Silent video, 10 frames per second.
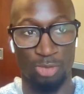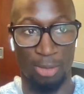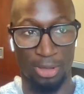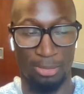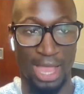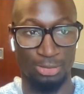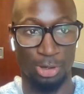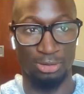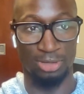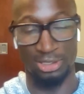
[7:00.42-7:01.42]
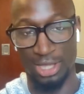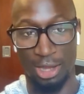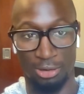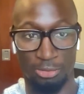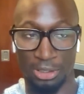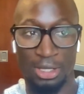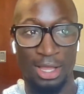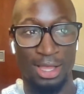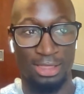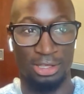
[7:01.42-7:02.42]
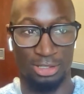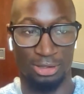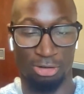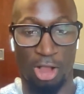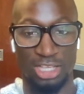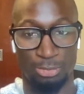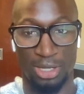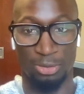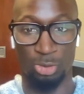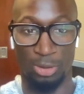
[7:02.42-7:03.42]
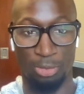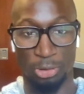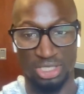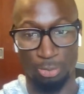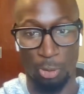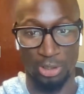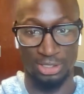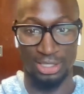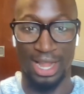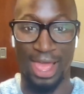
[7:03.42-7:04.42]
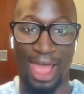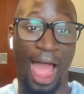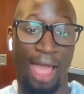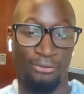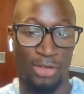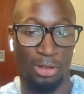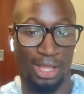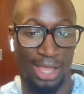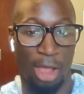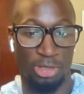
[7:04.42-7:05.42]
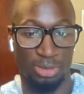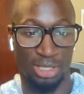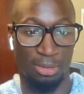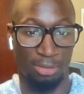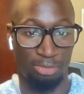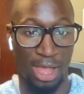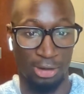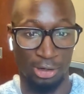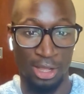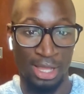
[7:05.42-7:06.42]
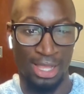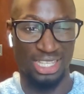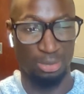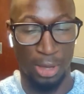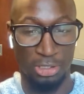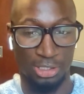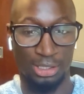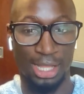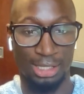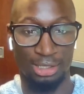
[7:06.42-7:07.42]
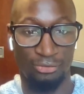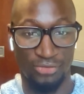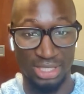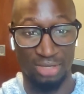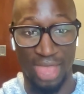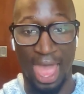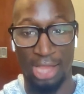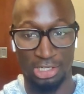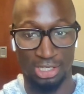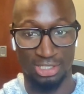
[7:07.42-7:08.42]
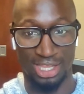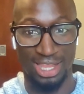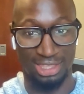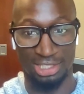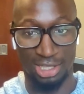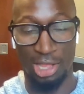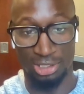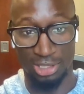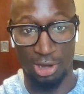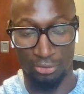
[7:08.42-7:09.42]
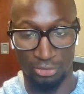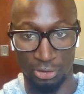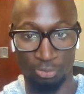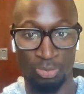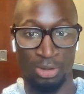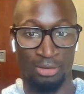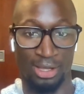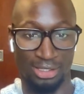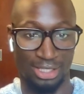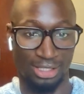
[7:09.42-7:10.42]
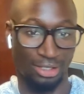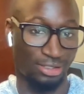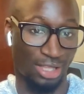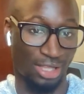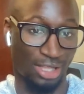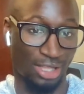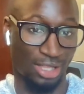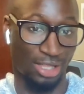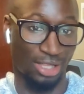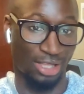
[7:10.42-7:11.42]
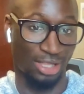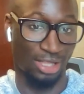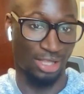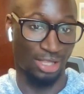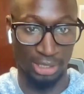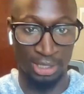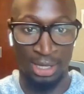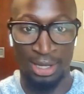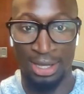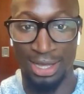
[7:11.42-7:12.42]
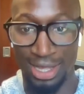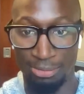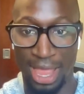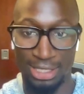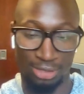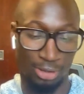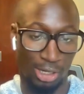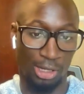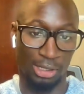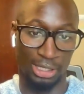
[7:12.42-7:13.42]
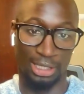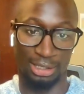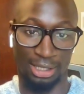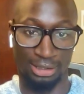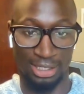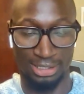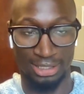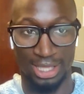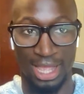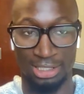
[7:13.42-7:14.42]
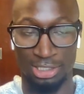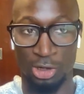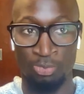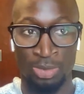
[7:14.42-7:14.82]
I'm playing basketball and soccer, but there's a cross being between both sports that I felt like I was becoming better, especially in a lot of defensive actions on the soccer field, right? Because I think there's obviously a lot of movement in basketball and things like that. And so